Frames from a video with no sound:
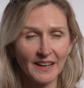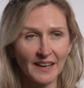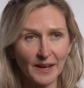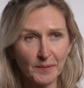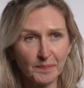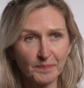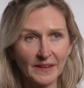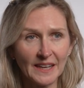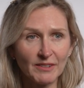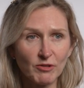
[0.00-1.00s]

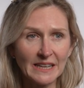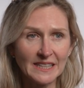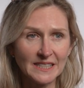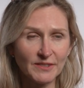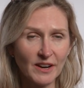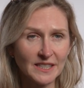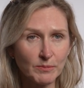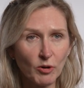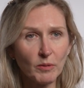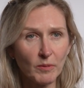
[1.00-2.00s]
It releases a very
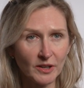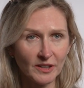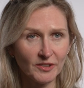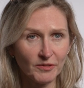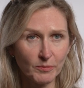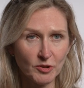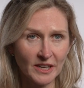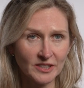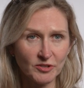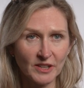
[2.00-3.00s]
small amount of
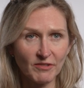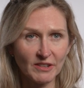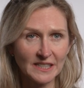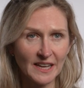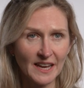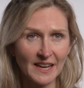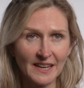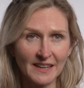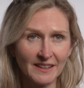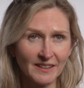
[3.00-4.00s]
progesterone every
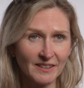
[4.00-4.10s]
day.